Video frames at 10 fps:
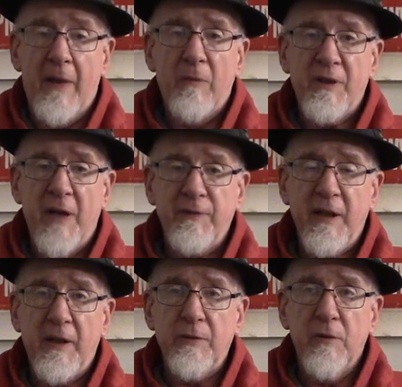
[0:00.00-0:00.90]
they were
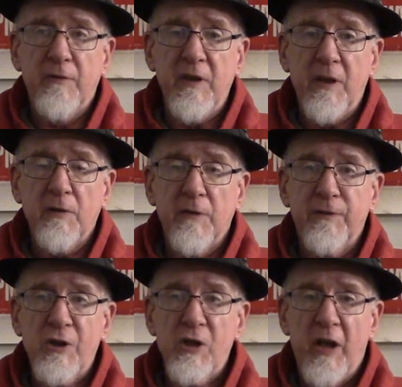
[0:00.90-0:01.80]
definitely going to do a vehicle
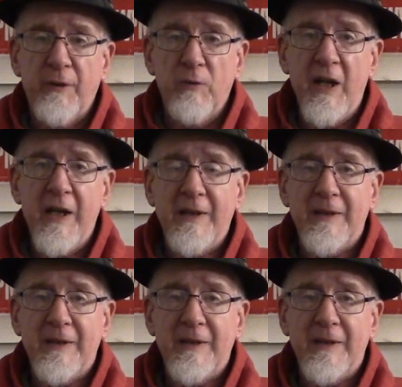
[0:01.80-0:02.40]
for John Wayne,